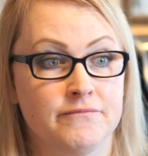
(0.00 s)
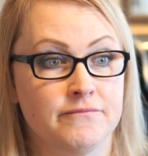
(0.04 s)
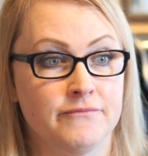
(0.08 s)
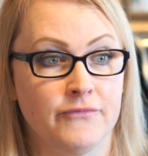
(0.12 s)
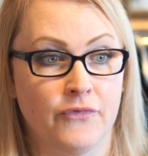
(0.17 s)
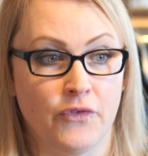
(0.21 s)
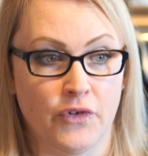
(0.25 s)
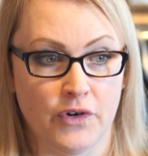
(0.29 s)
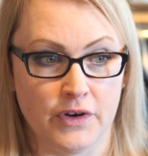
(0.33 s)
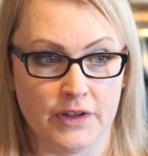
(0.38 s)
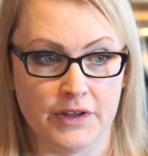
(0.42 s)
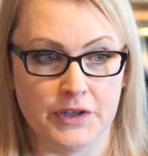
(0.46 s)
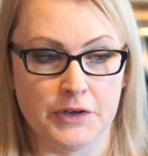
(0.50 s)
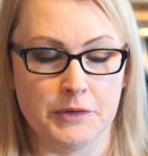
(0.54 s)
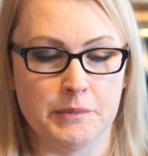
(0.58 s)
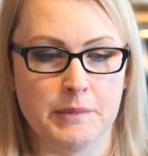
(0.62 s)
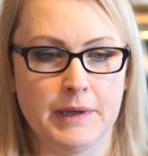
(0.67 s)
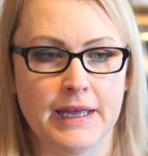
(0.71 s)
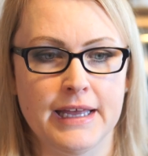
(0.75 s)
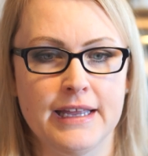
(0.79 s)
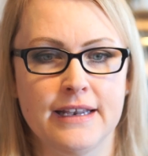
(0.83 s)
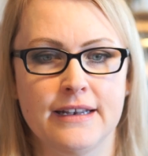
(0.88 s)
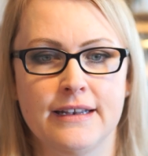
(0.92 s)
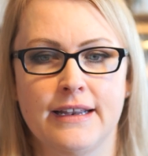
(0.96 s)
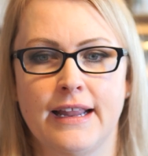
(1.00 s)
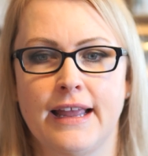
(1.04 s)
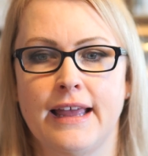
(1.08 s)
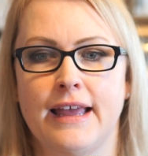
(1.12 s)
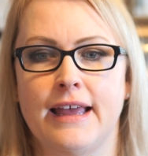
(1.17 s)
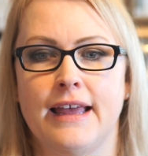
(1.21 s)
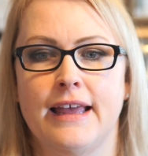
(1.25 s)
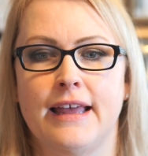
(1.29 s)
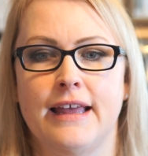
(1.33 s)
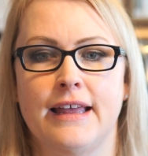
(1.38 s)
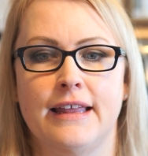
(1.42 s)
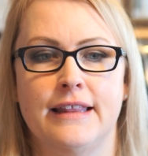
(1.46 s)
for a little bit,
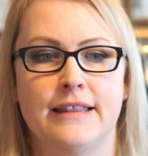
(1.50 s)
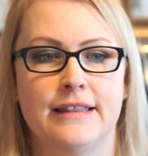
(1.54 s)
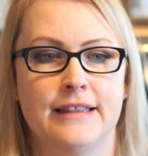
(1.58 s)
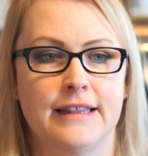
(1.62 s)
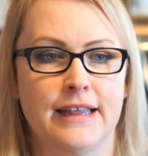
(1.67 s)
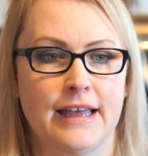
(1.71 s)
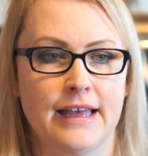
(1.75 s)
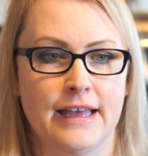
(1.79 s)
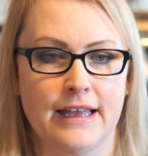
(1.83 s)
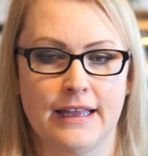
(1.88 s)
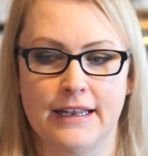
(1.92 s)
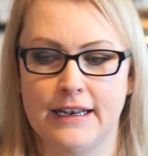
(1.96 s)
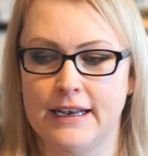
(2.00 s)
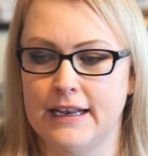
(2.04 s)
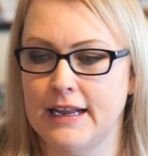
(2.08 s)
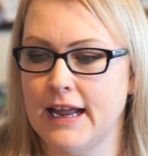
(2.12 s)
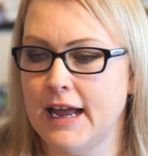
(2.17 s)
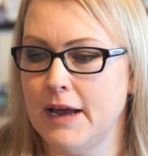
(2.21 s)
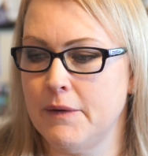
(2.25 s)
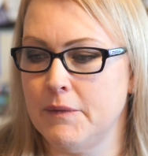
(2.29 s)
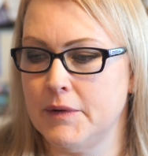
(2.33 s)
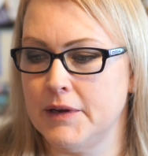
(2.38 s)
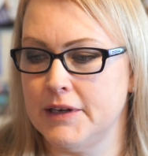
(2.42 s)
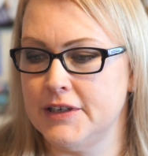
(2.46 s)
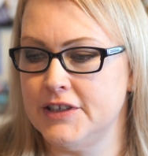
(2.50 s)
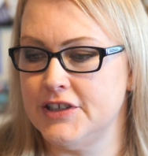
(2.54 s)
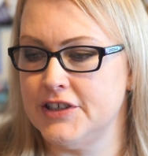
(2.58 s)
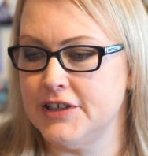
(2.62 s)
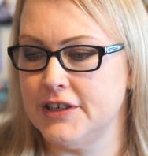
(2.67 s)
and then I would